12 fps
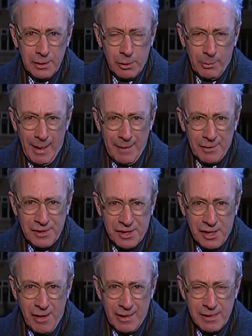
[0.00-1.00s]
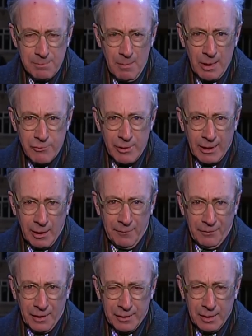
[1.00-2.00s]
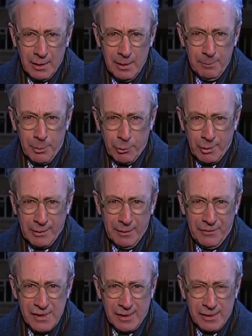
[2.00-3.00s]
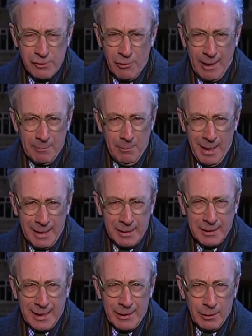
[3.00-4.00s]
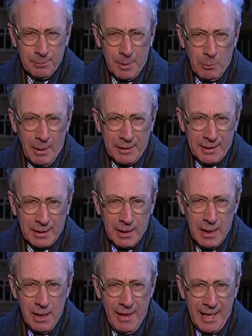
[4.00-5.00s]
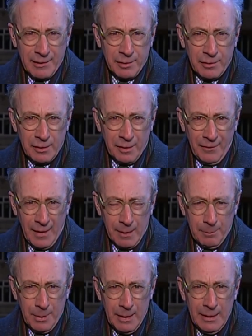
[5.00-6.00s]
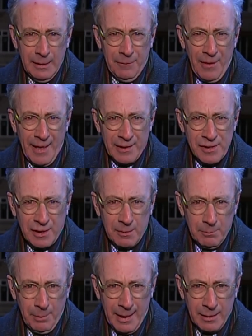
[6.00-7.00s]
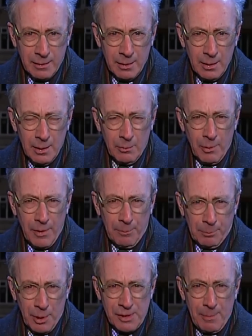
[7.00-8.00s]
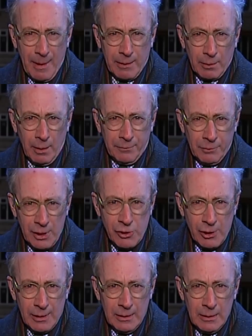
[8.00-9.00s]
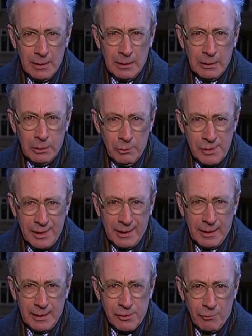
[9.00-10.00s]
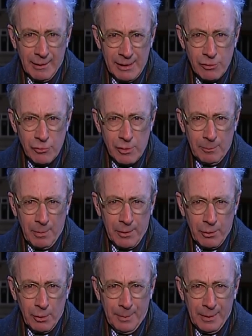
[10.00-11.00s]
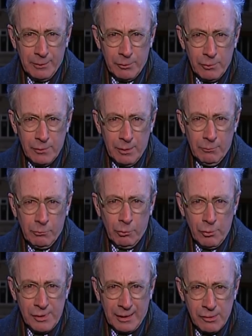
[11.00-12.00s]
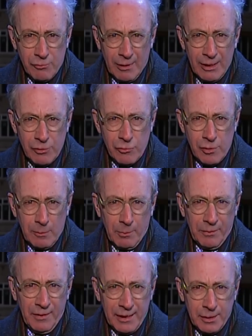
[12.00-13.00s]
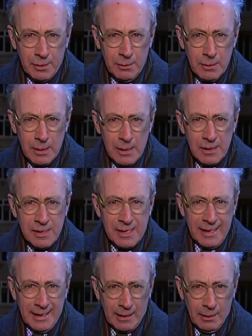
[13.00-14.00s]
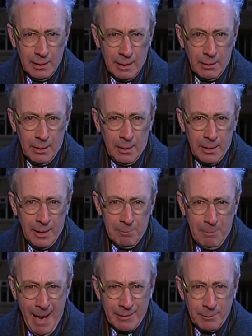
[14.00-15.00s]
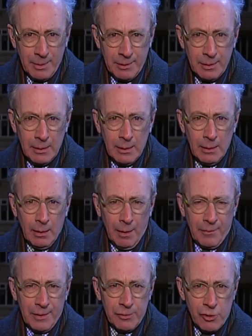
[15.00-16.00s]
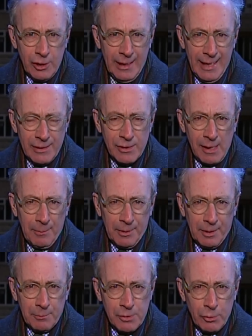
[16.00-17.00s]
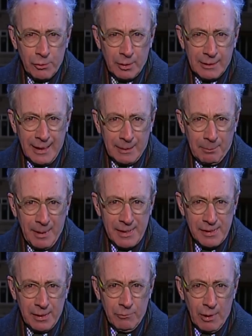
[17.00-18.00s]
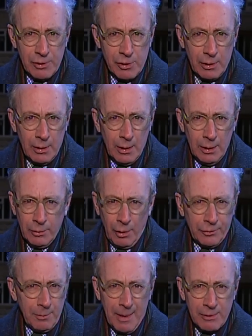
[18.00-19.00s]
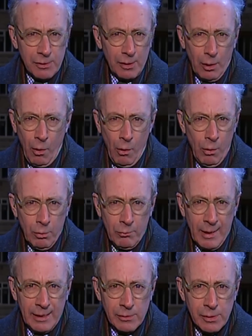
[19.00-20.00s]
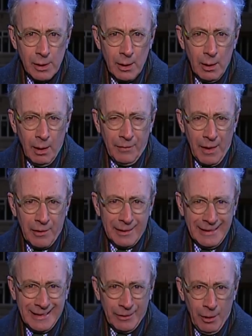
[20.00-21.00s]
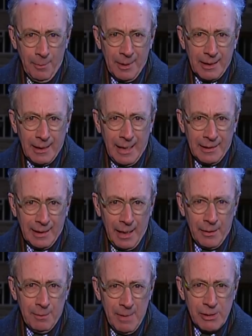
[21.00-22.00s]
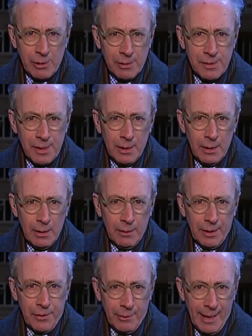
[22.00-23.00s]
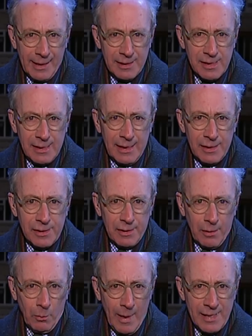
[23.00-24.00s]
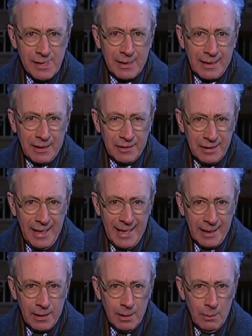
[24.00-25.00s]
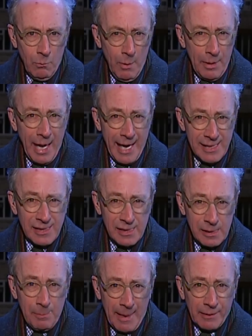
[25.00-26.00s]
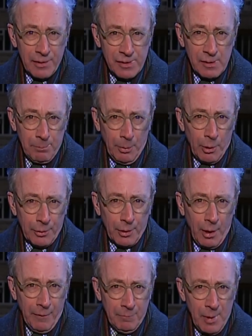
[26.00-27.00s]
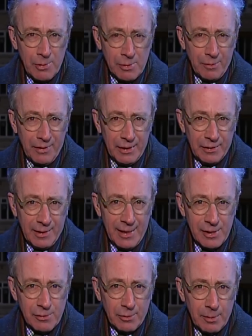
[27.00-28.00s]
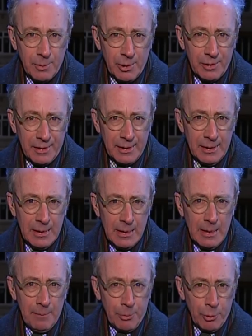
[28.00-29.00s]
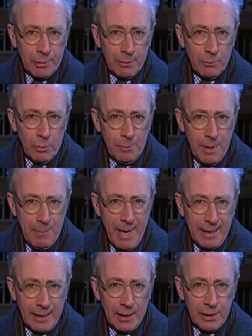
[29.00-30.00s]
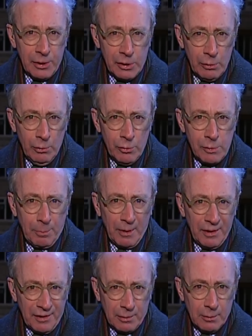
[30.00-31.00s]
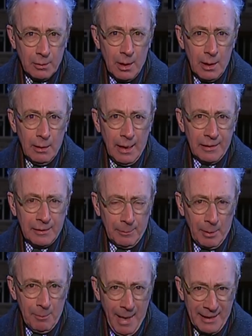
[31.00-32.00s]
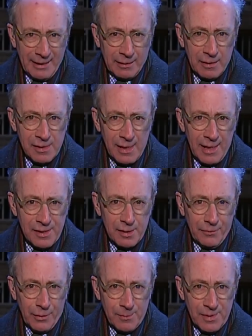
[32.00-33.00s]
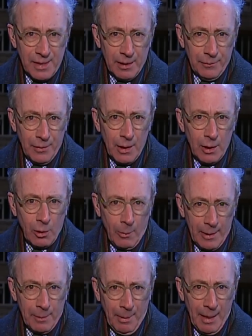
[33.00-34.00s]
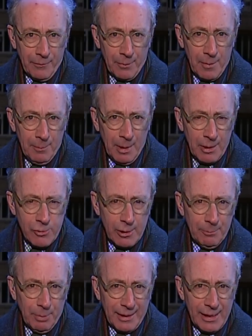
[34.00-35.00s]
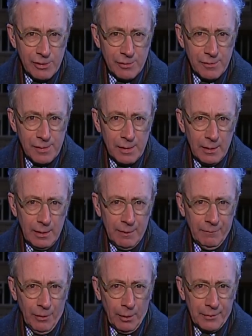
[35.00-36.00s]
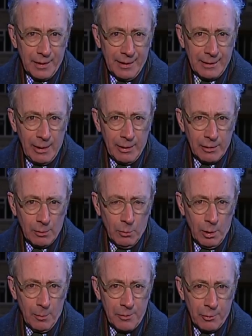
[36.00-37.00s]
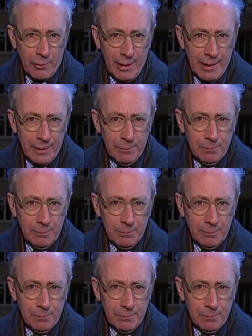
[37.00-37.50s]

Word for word: You would have a serious military conflict. Putin, if he's in his right mind, cannot be wanting that to develop. If that is combined with the prospect of Russia losing its relationship with the European Union, losing its relationship with NATO, seeing an abandonment of the G8 summit that was due to take place in Russia, not to mention a whole range of other economic and other measures that the United States, the West, can take. With, I suspect, the support of most of the international community, Putin would be making a huge political and diplomatic disaster for himself, quite apart from the military implications involved in going to war with Ukraine.